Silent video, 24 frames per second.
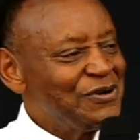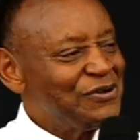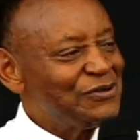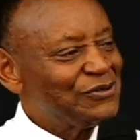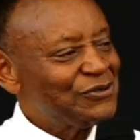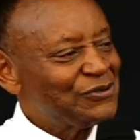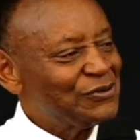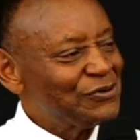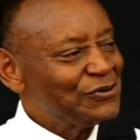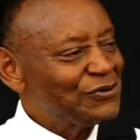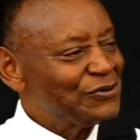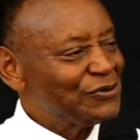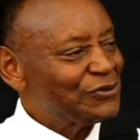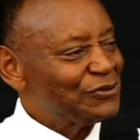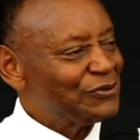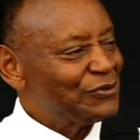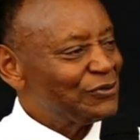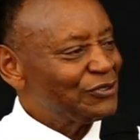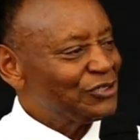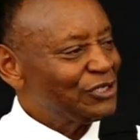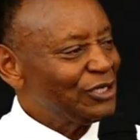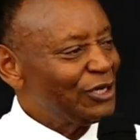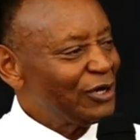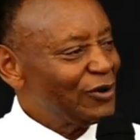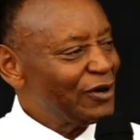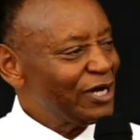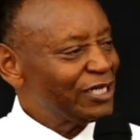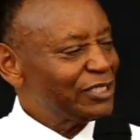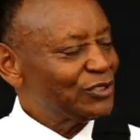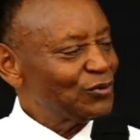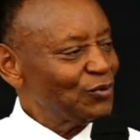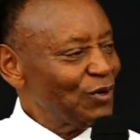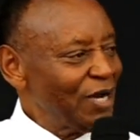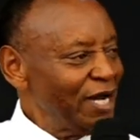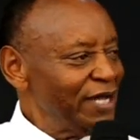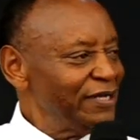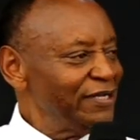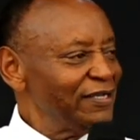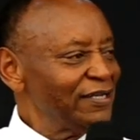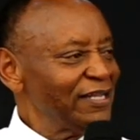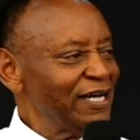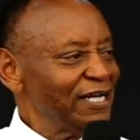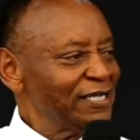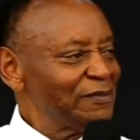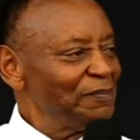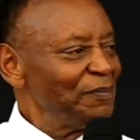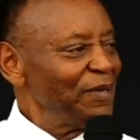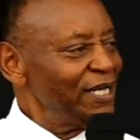to, to Shiloh at one
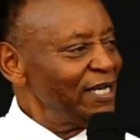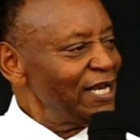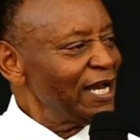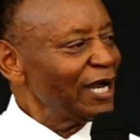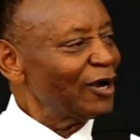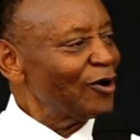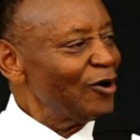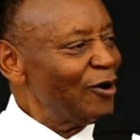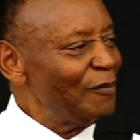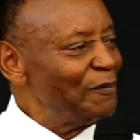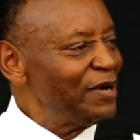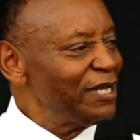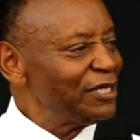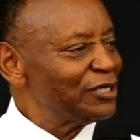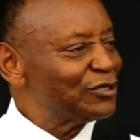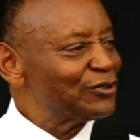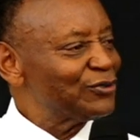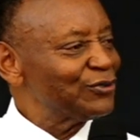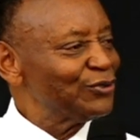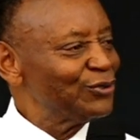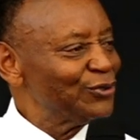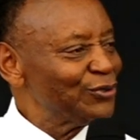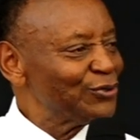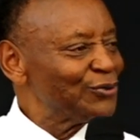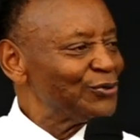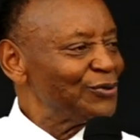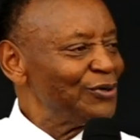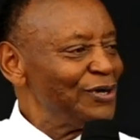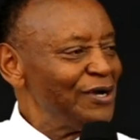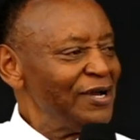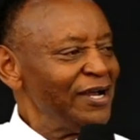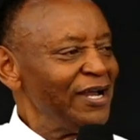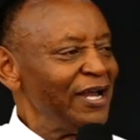that made a comment to you